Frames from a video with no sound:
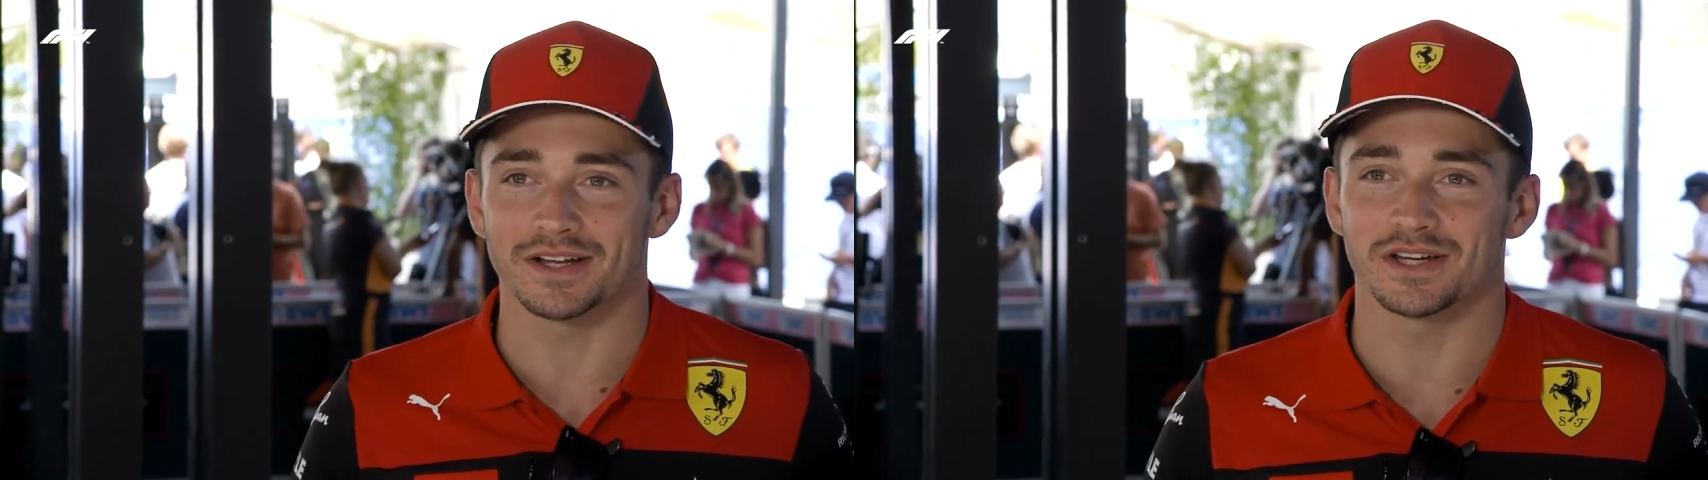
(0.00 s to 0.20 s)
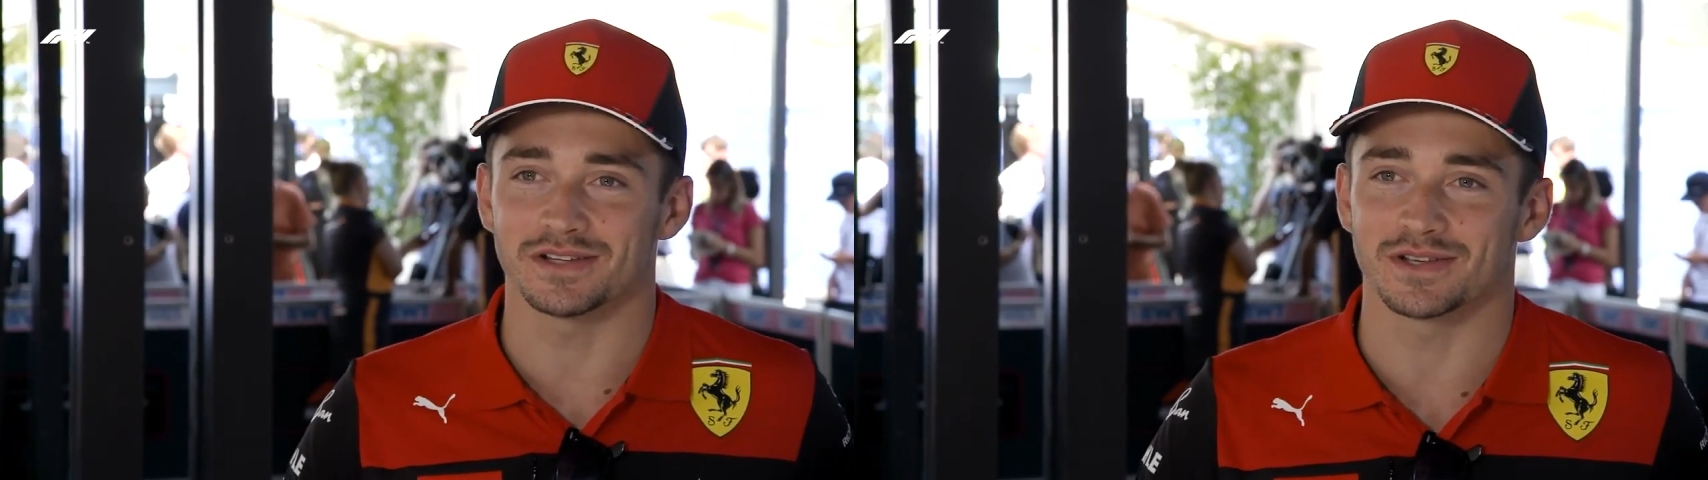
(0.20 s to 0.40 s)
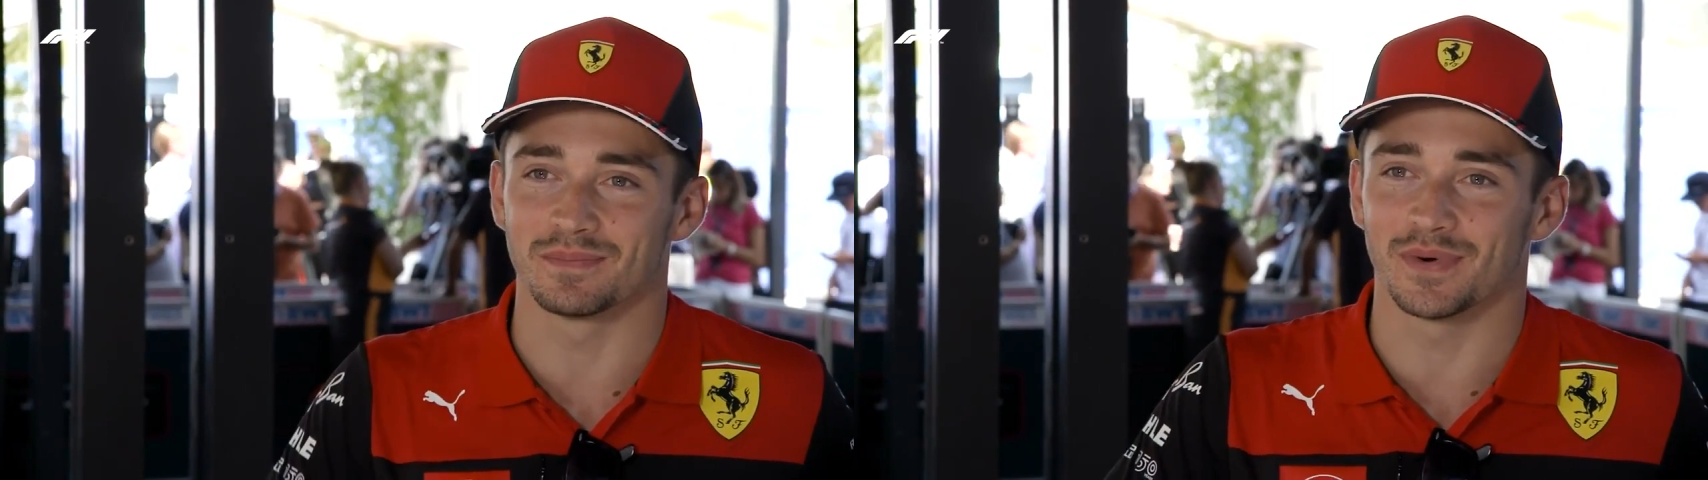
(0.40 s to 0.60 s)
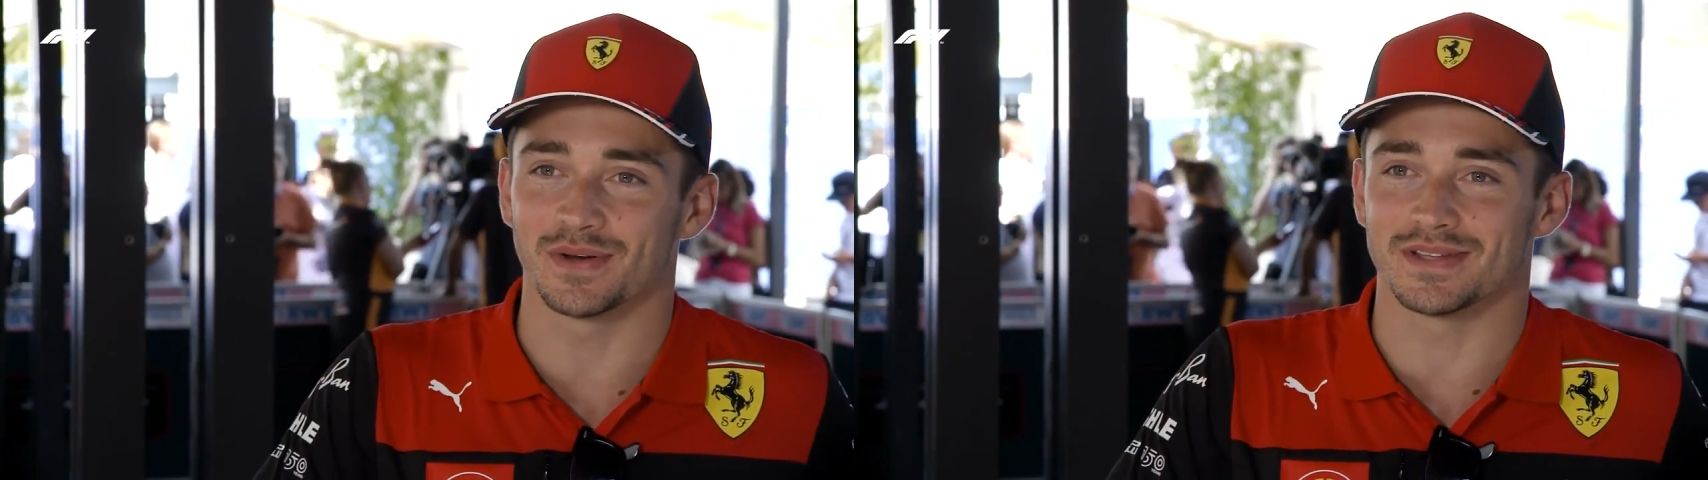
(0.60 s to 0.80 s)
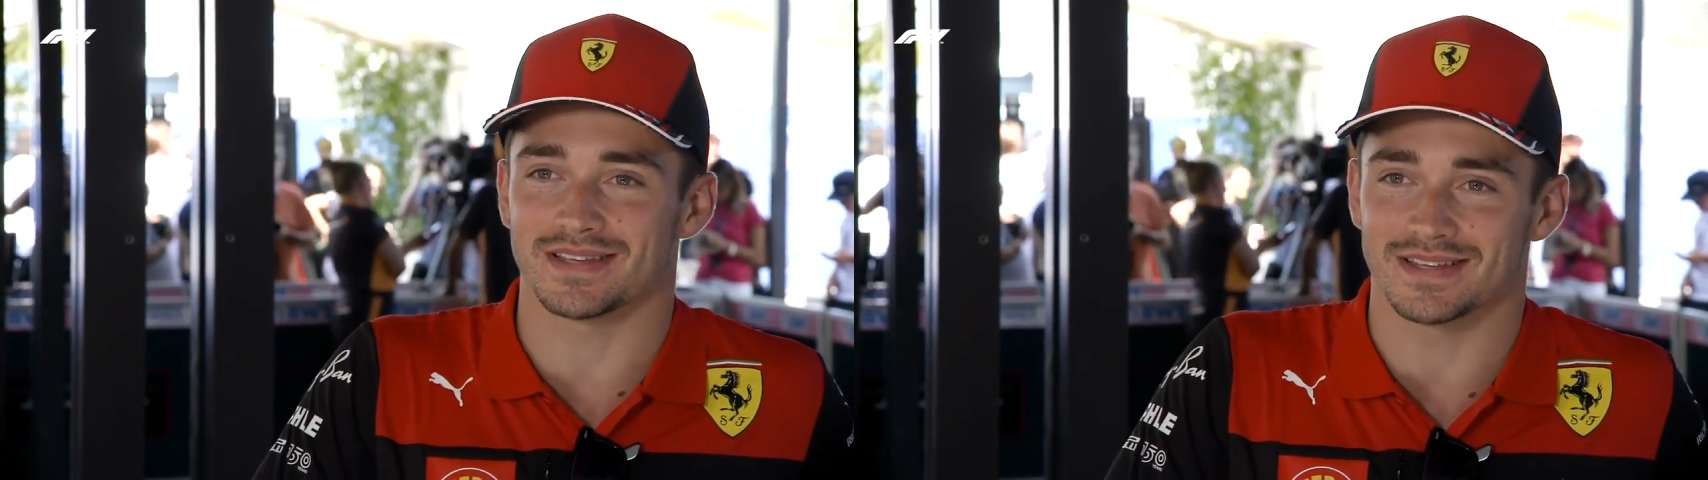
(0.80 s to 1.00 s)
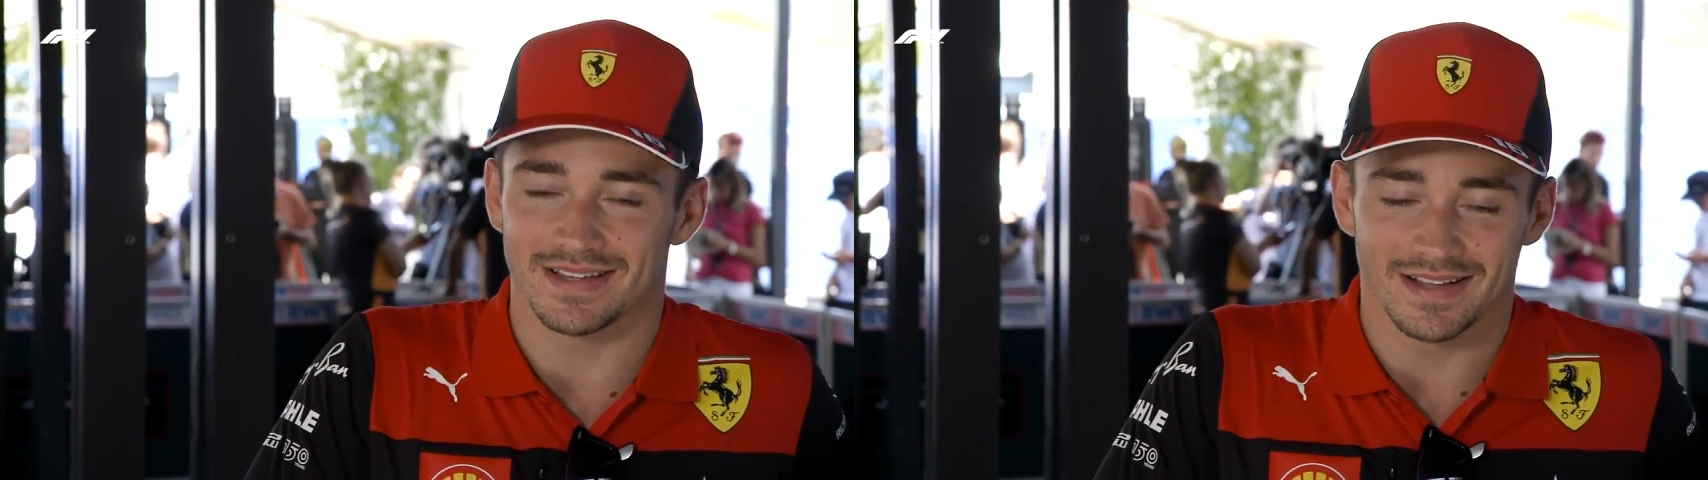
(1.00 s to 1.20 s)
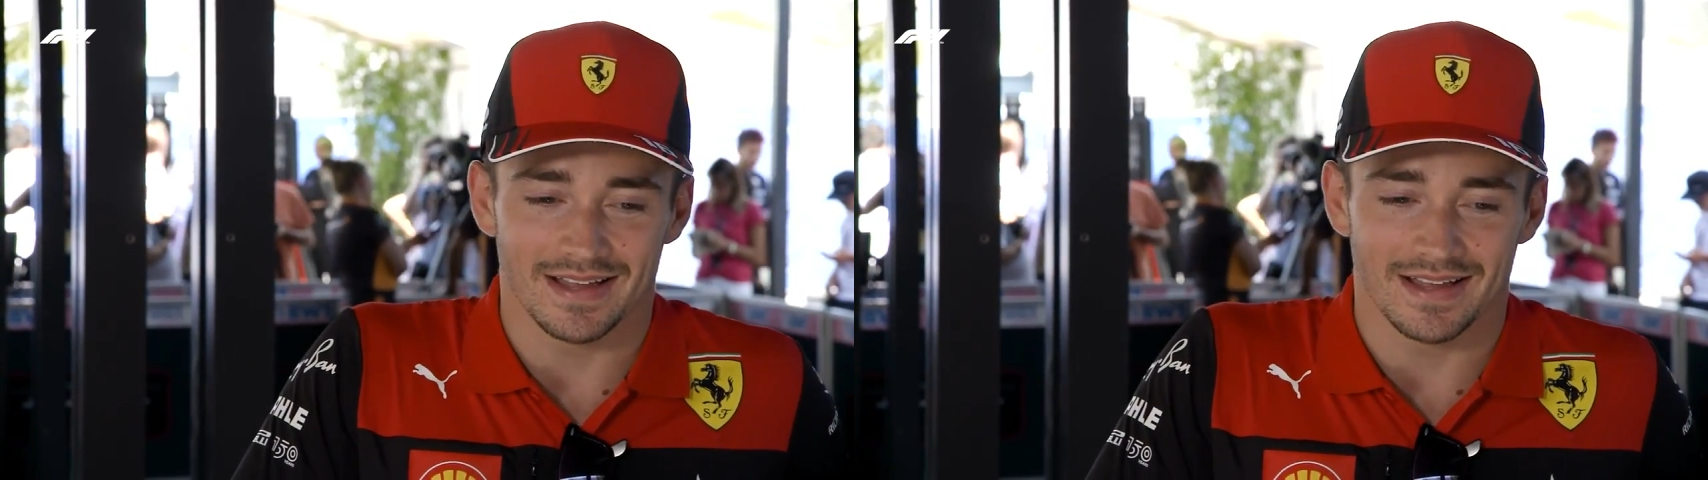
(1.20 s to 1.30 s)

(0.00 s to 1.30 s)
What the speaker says: catching some points